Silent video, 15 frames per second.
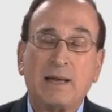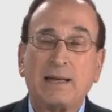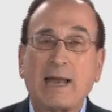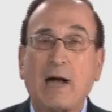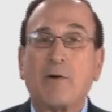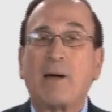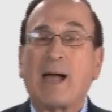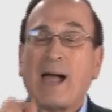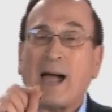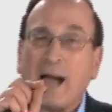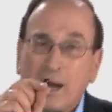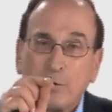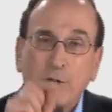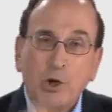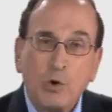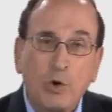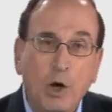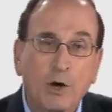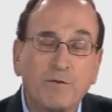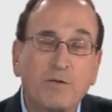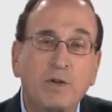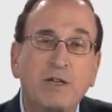Now, how do you
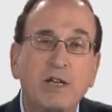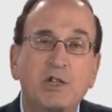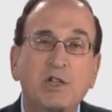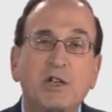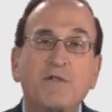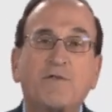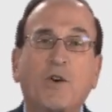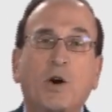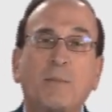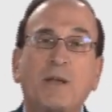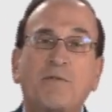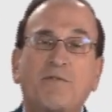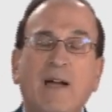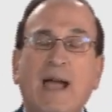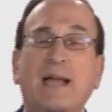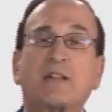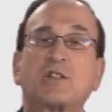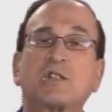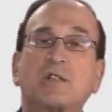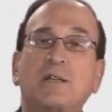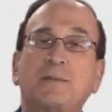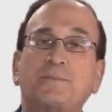look for disconfirming
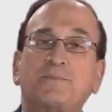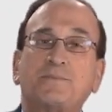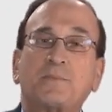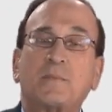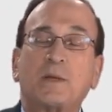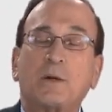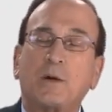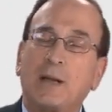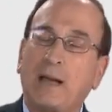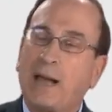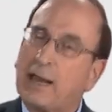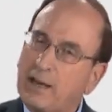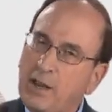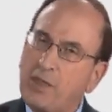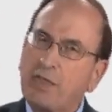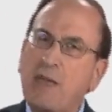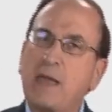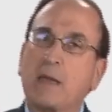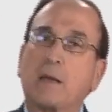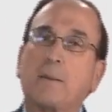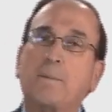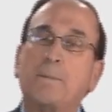facts? How do you
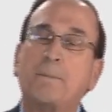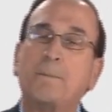think?